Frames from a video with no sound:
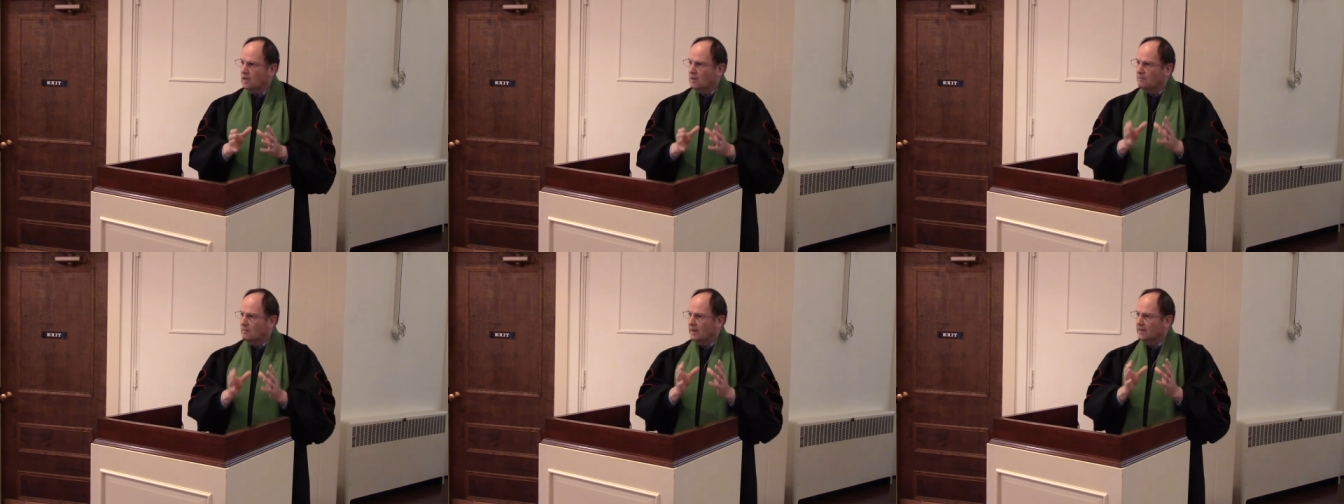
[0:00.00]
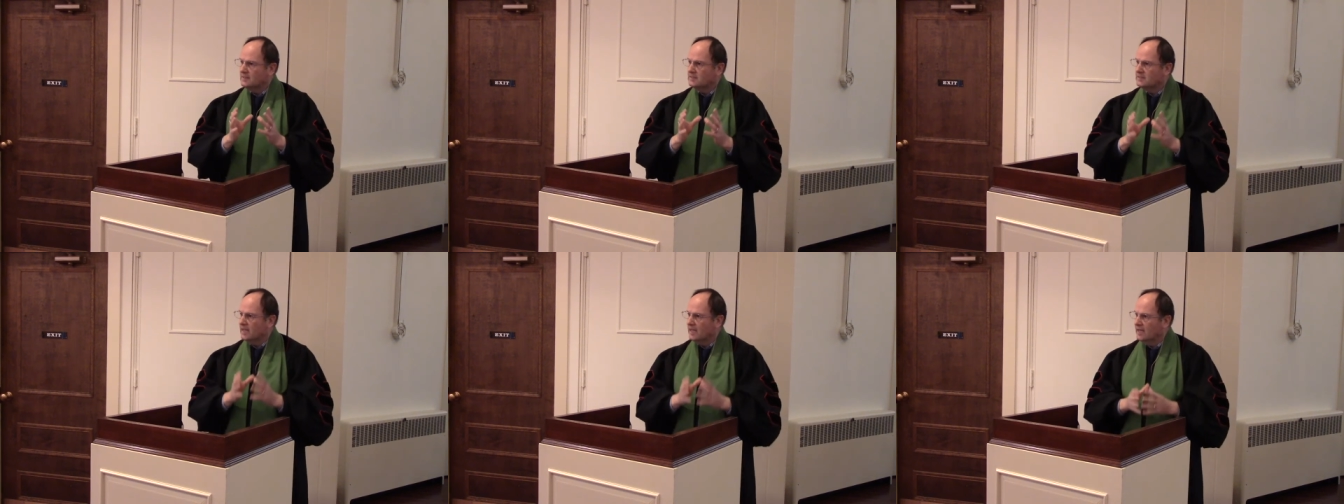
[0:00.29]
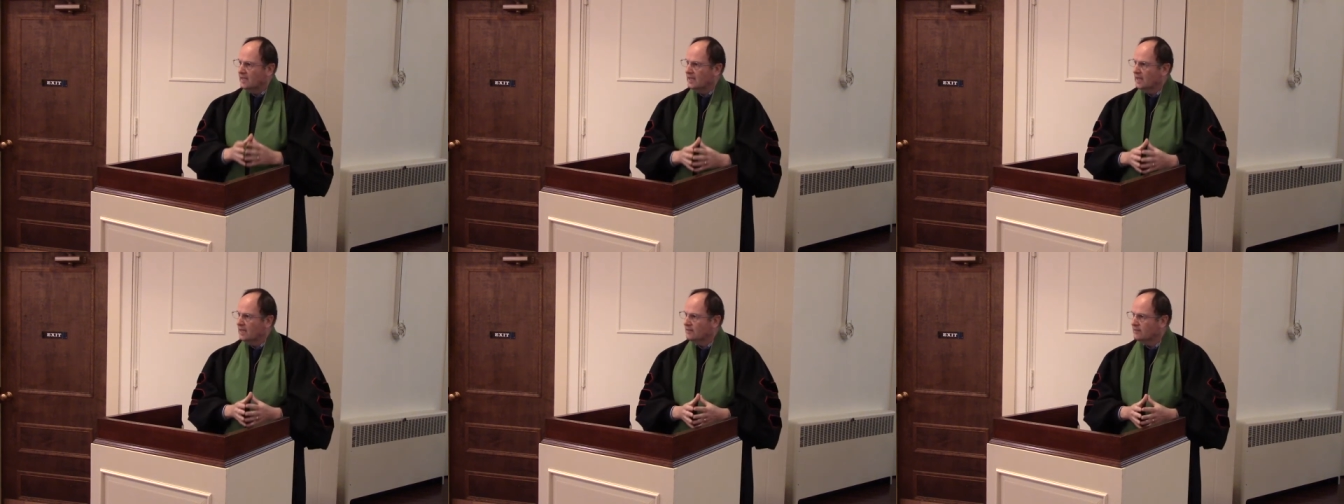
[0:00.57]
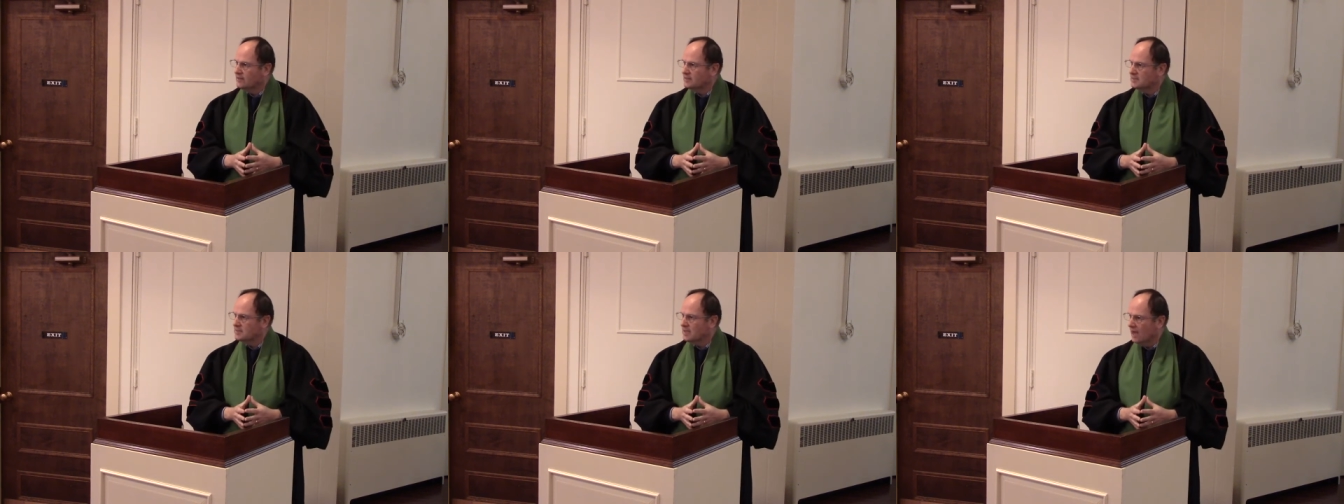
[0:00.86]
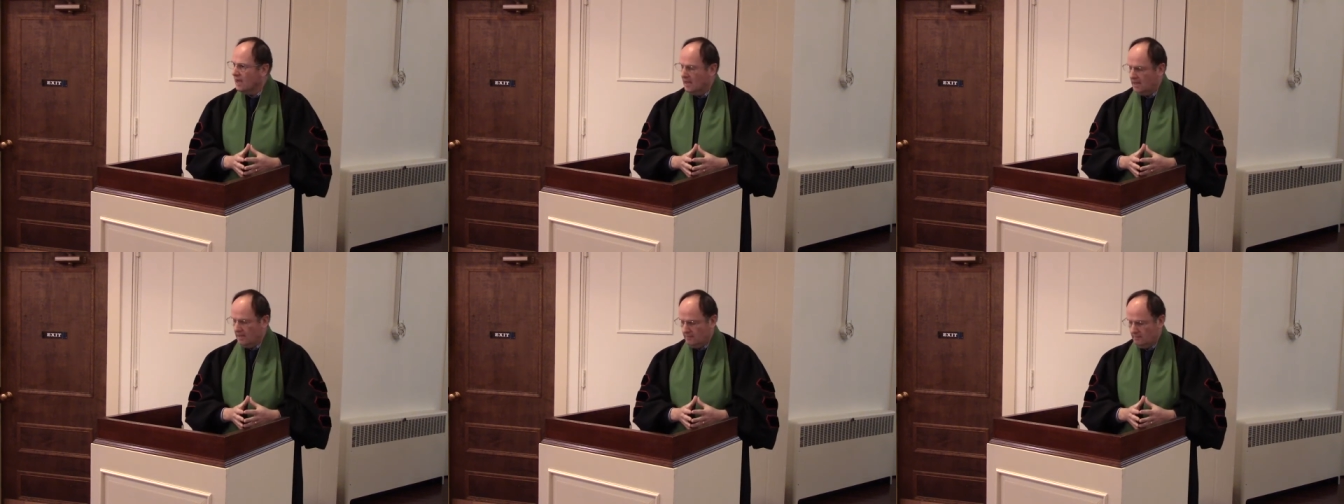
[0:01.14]
by taking the
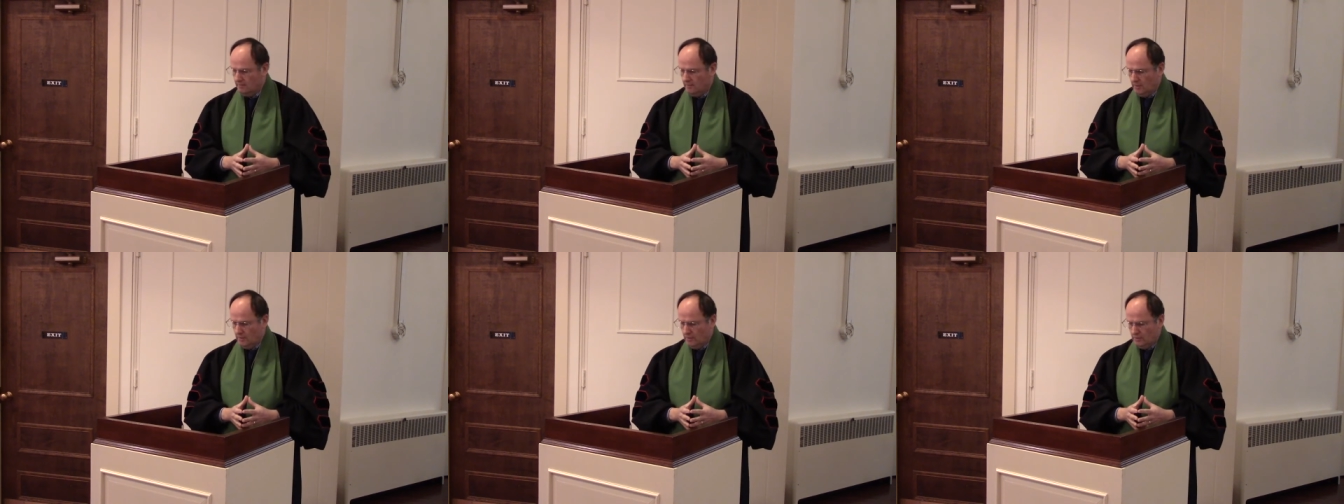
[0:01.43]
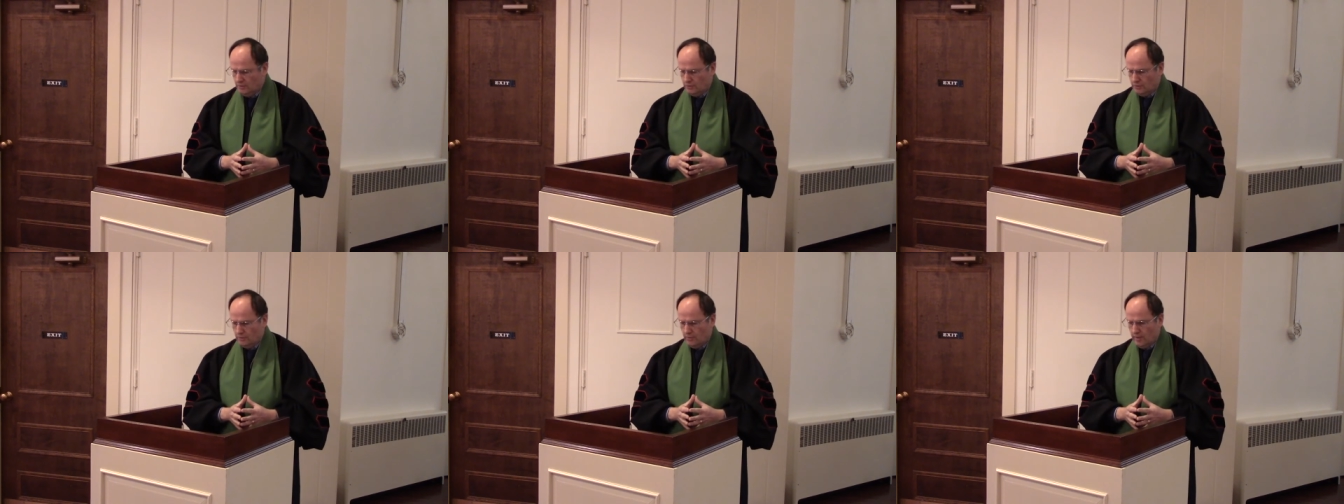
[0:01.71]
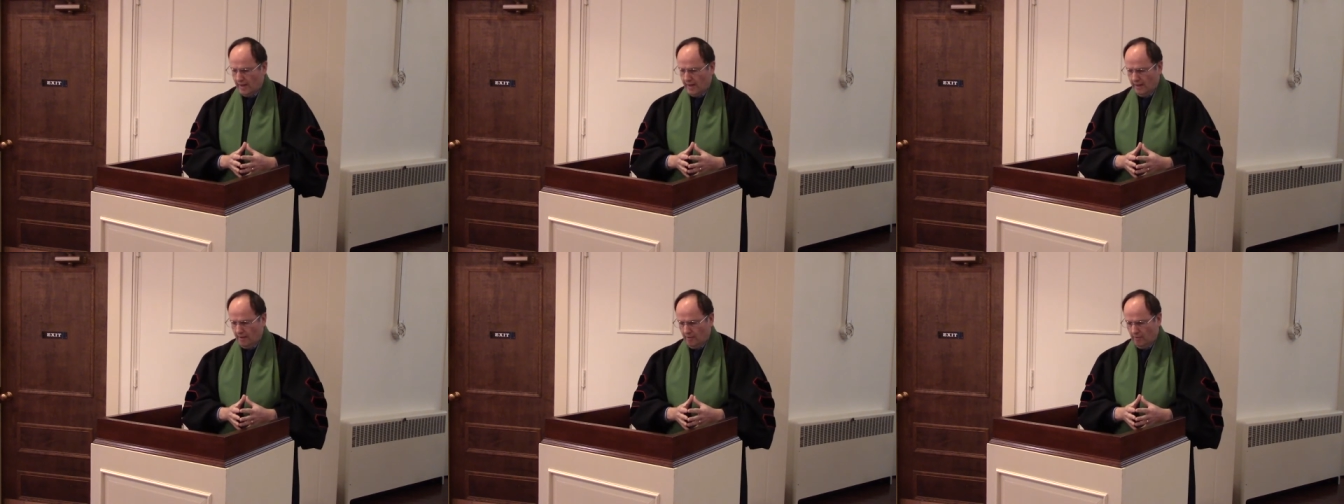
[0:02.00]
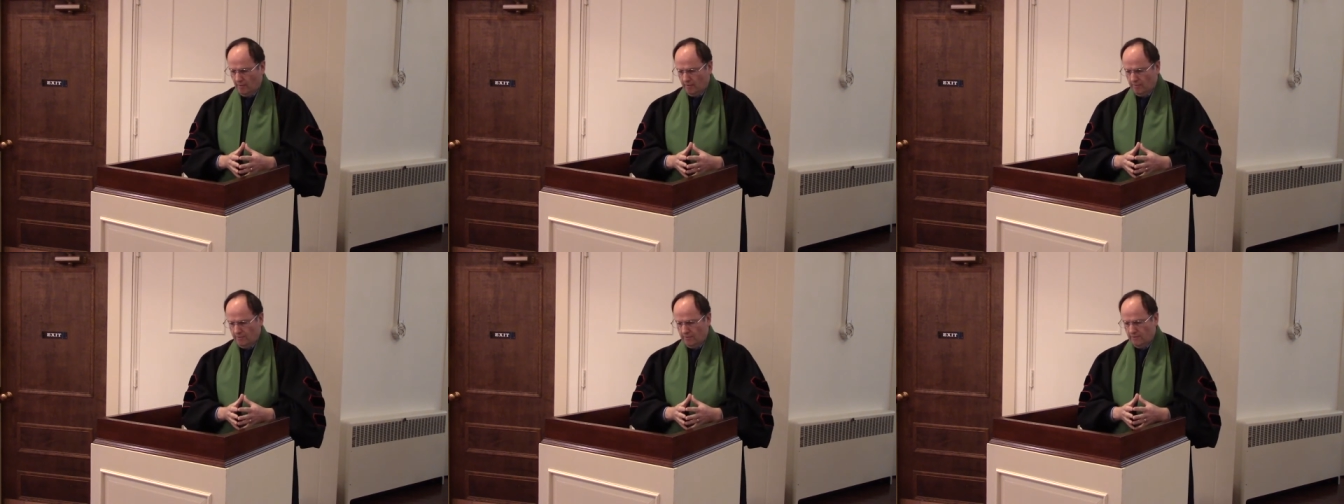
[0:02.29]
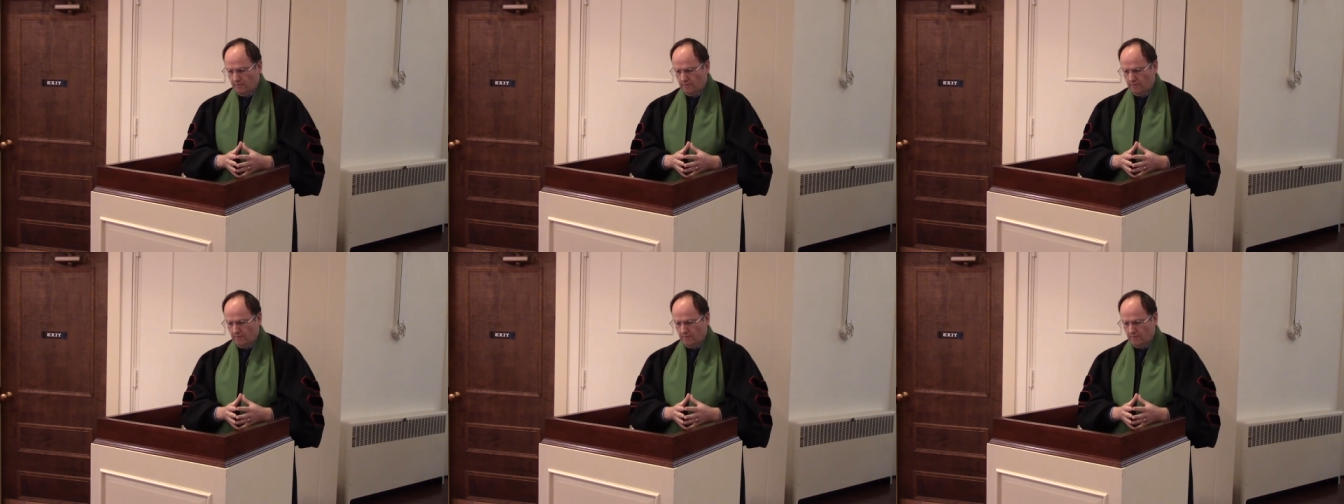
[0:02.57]
time to help.